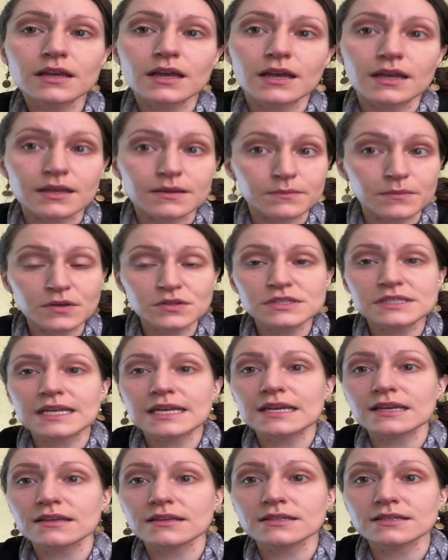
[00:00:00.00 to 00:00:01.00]
Most
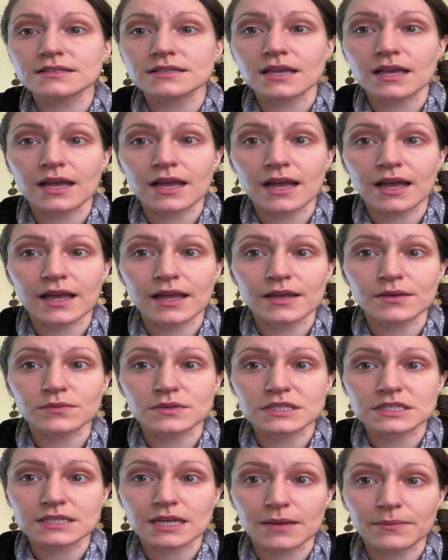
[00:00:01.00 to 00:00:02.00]
days I would
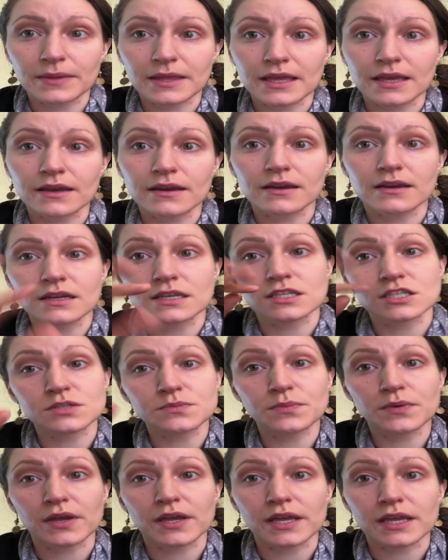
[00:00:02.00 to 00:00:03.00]
stop here and just
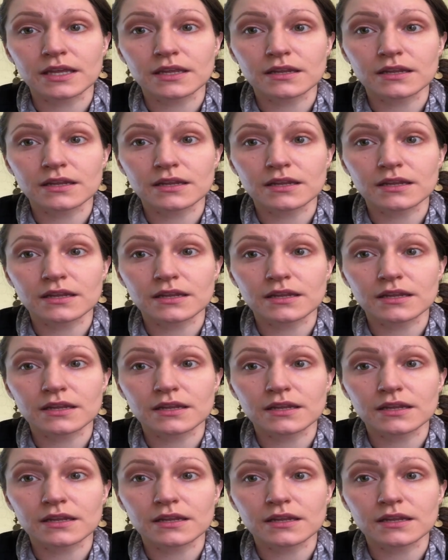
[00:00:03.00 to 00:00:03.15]
put